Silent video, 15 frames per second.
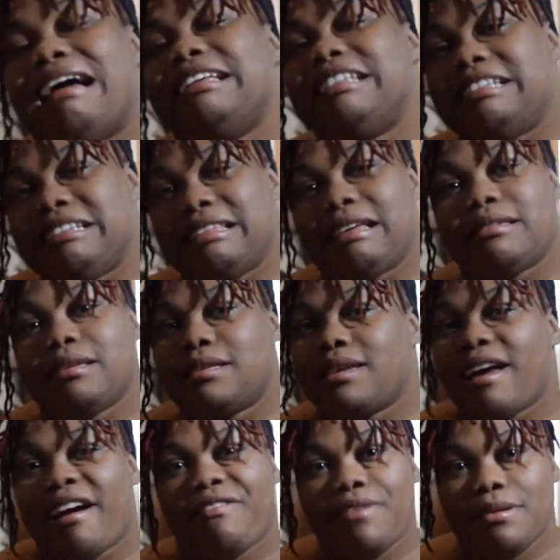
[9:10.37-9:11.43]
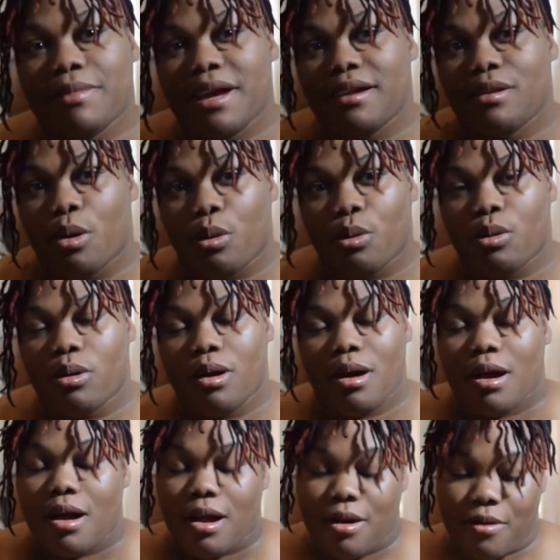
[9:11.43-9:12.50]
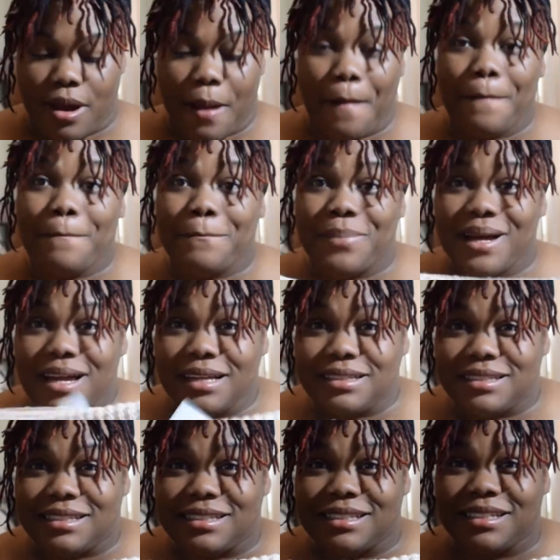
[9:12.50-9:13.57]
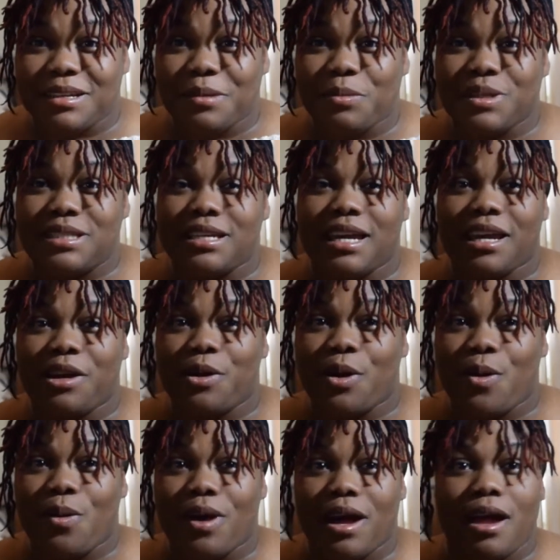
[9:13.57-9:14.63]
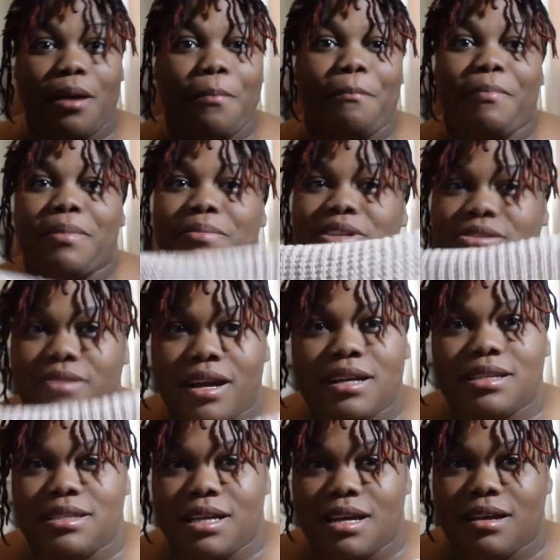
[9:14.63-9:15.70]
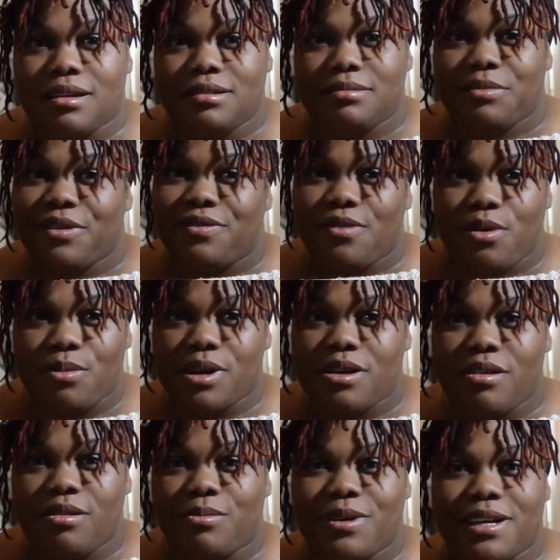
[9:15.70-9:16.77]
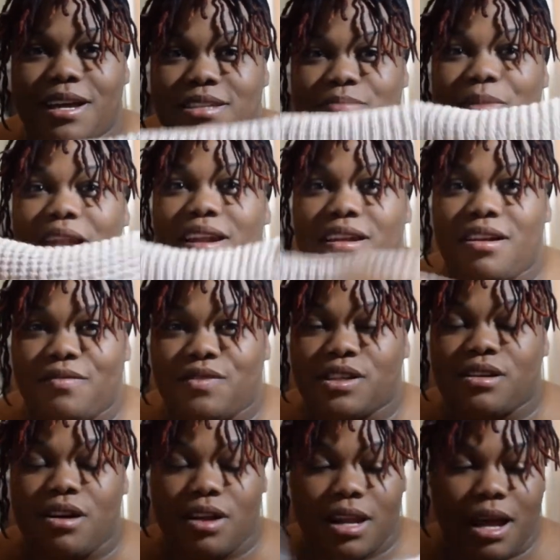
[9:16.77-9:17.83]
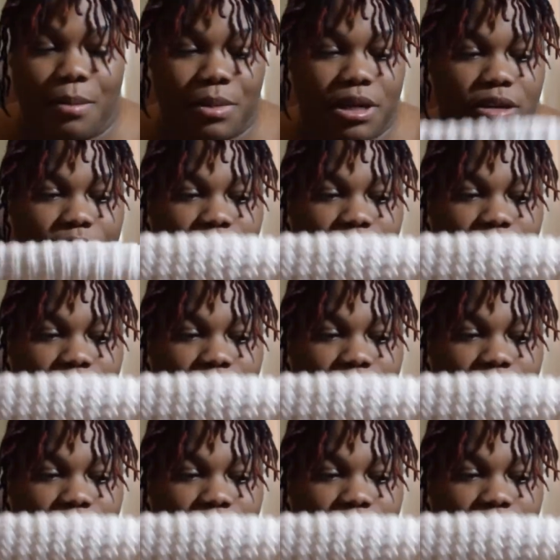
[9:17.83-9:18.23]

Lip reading: Jesus, this can't fit me, I know, right? But me say, you know what, me try this on before me go, because me love the color. I love